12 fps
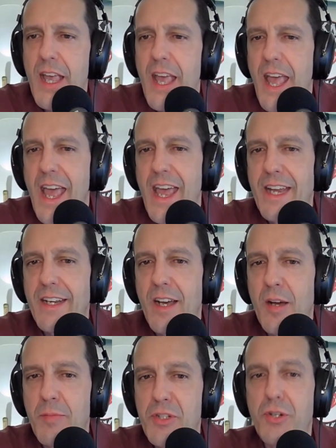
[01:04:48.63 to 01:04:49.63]
And
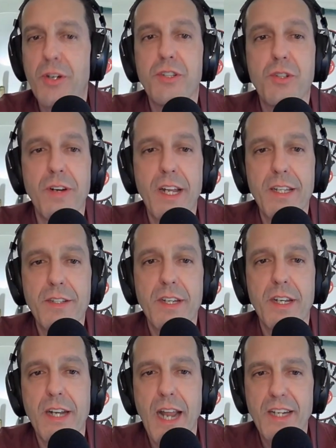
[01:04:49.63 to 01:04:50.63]
be sure to join us
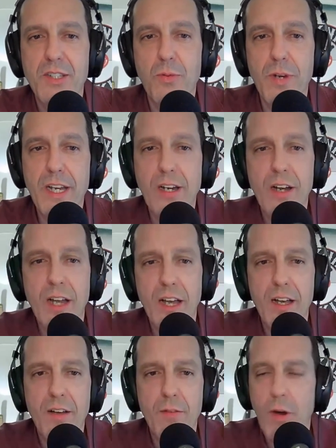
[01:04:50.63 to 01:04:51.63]
next week
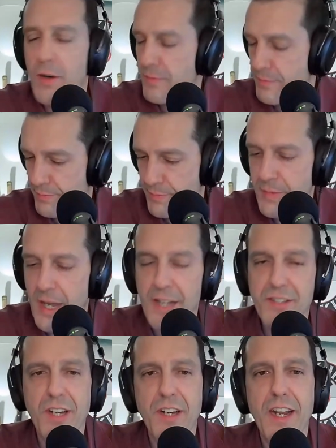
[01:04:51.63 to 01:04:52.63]
or on
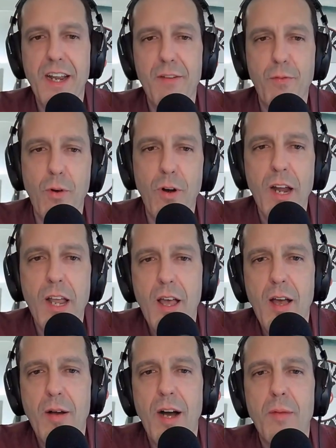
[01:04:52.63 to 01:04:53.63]
Sunday for
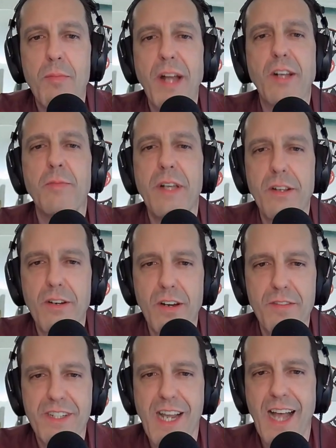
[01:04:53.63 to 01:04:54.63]
Michael Miller
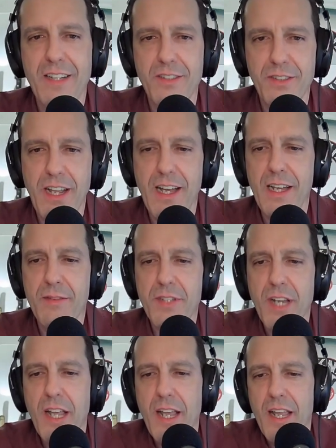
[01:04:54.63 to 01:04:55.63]
of Tactile Knives.
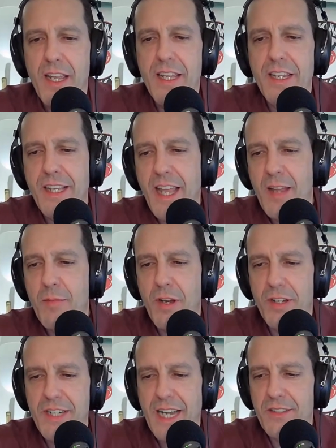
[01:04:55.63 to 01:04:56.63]
He came,
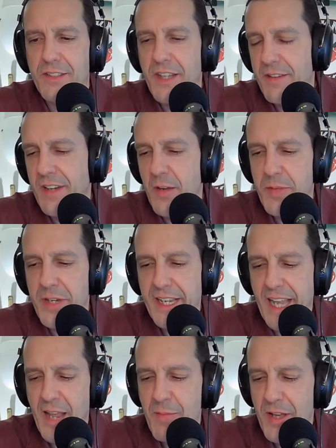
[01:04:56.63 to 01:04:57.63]
Tactile Knife Company,
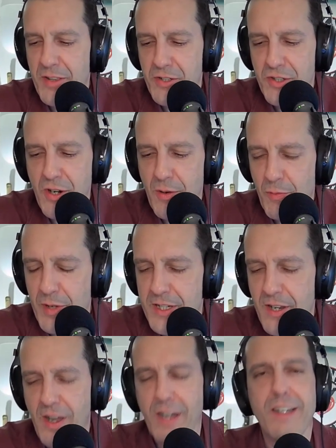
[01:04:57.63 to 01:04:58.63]
came on the show and we
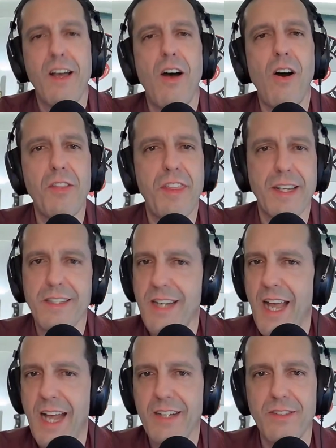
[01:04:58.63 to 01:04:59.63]
talked all things
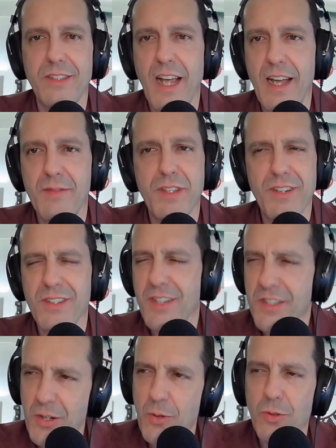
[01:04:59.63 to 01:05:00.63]
Tactile Knives. They're
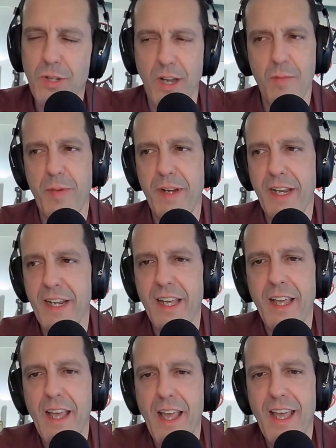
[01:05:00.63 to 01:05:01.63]
such a cool company
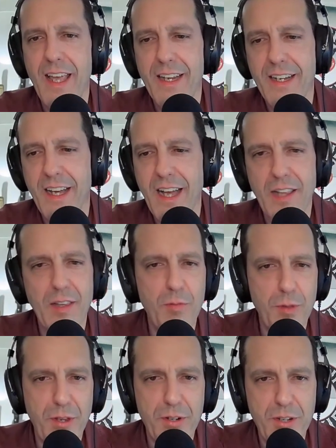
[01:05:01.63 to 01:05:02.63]
and I love
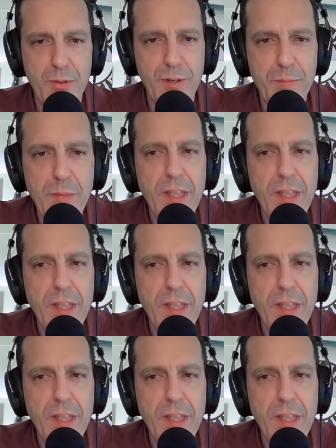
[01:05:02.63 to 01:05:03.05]
what they're doing.